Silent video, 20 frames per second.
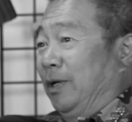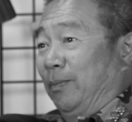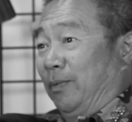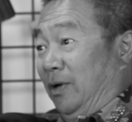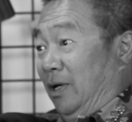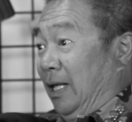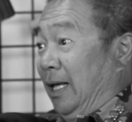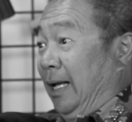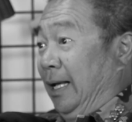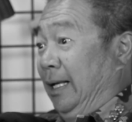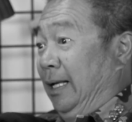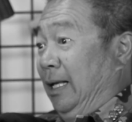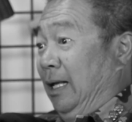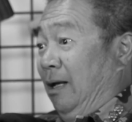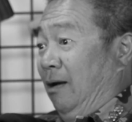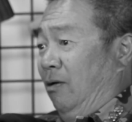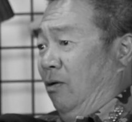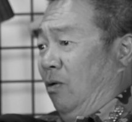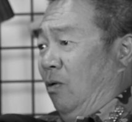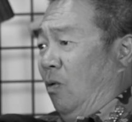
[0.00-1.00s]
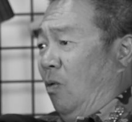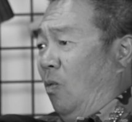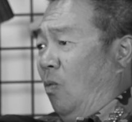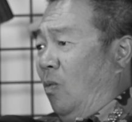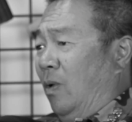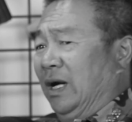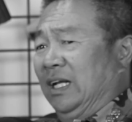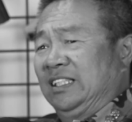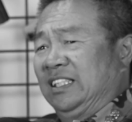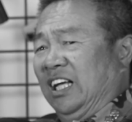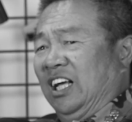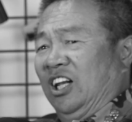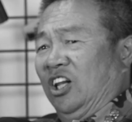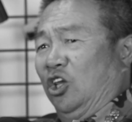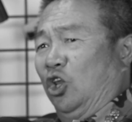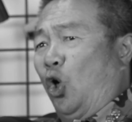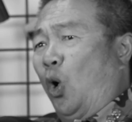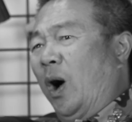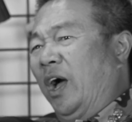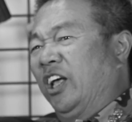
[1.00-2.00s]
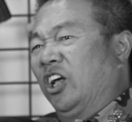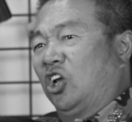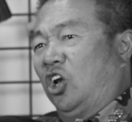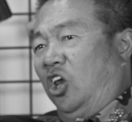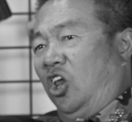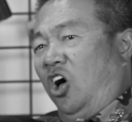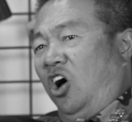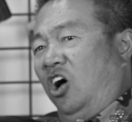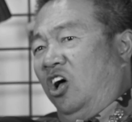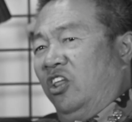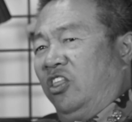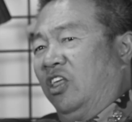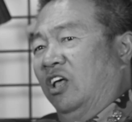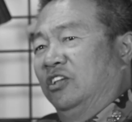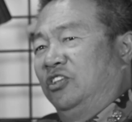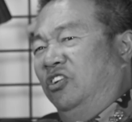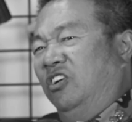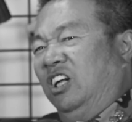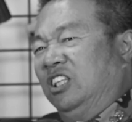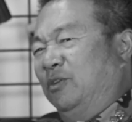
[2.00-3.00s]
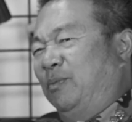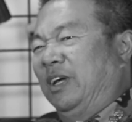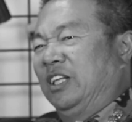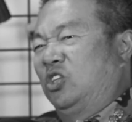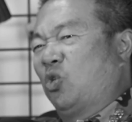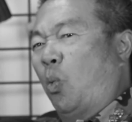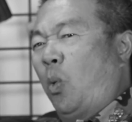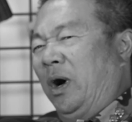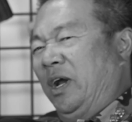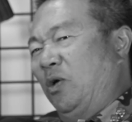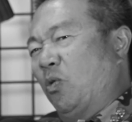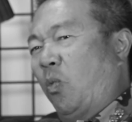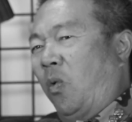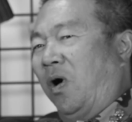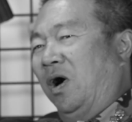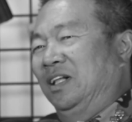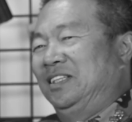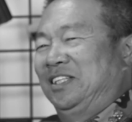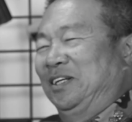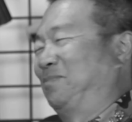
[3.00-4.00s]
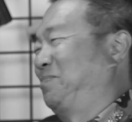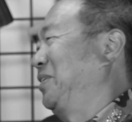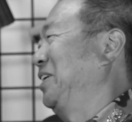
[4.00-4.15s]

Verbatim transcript: people like, what is that, loincloth? Do you have to be 21 to